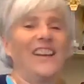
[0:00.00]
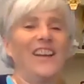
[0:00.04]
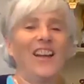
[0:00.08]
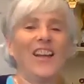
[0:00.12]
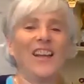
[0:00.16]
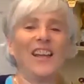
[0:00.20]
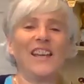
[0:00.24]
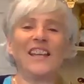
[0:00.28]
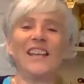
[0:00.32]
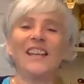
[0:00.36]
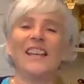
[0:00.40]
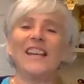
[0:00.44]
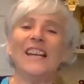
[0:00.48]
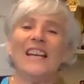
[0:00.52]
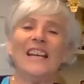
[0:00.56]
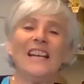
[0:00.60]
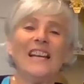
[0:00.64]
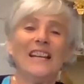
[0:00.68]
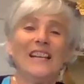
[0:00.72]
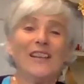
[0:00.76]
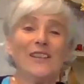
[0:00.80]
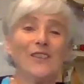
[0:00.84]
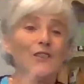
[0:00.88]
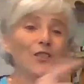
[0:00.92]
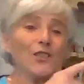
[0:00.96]
Hi,
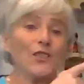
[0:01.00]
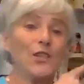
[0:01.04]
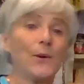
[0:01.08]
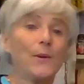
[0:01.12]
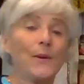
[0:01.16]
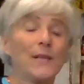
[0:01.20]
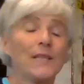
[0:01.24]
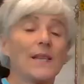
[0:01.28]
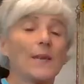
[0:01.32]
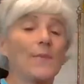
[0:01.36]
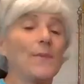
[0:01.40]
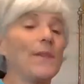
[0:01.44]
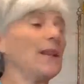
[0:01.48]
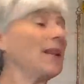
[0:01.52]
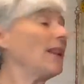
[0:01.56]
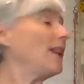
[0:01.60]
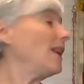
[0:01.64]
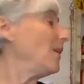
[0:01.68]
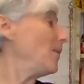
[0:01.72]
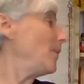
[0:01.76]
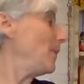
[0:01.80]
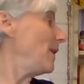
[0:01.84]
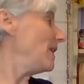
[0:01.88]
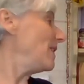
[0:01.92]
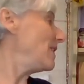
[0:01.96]
doing something a
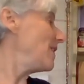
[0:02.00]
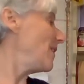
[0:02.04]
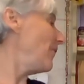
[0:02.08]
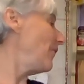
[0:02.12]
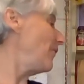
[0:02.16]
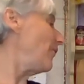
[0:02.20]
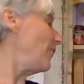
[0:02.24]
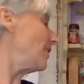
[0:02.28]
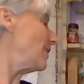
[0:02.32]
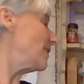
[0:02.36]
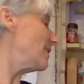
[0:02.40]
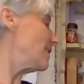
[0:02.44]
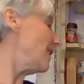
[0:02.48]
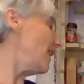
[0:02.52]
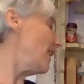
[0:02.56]
little bit different